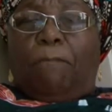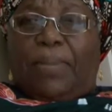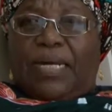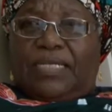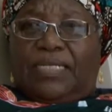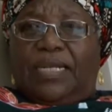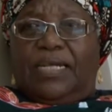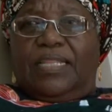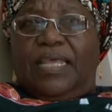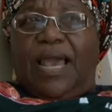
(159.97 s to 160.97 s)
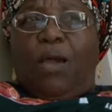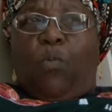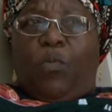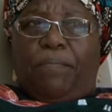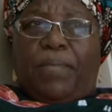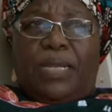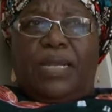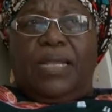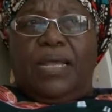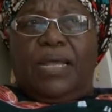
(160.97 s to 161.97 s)
but they are
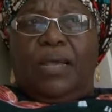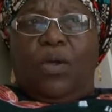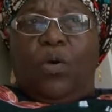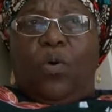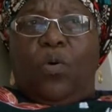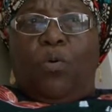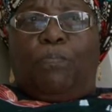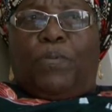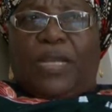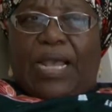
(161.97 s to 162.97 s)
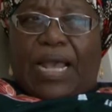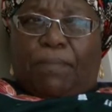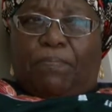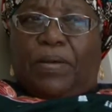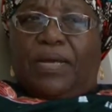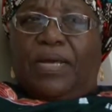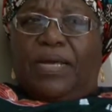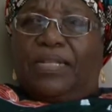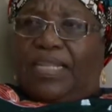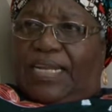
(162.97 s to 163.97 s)
women who bring up
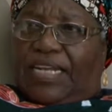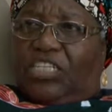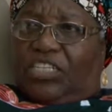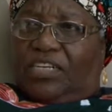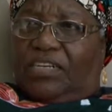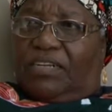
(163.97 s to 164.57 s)
the nation